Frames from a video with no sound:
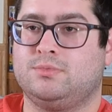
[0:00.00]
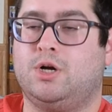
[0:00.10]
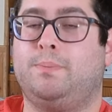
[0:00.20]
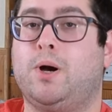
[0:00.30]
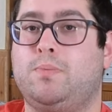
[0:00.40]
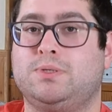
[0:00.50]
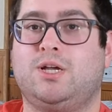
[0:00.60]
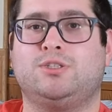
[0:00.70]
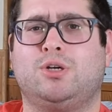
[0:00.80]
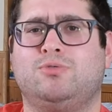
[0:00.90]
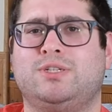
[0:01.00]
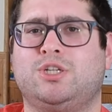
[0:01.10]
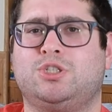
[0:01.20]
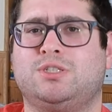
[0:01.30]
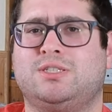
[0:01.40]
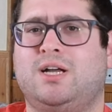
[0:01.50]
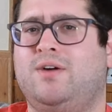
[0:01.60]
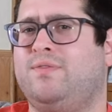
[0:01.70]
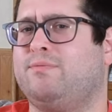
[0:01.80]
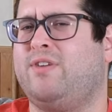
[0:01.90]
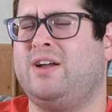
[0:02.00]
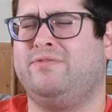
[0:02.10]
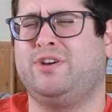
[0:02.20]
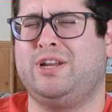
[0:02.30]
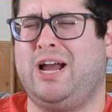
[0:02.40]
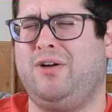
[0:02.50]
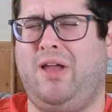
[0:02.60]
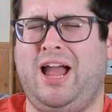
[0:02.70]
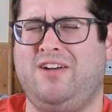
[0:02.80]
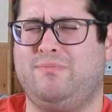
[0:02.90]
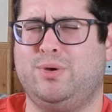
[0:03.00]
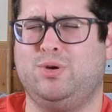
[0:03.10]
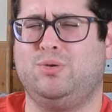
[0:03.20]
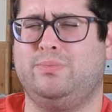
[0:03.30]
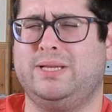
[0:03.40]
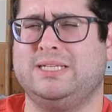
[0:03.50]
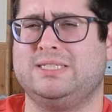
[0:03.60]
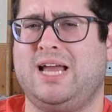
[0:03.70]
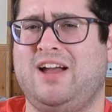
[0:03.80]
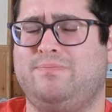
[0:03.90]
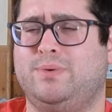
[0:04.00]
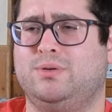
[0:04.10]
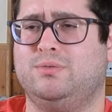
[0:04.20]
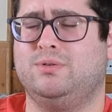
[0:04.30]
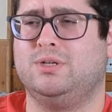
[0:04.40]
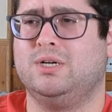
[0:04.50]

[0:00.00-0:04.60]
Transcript: Pope was also researching stuff and figured out half moon means a half moon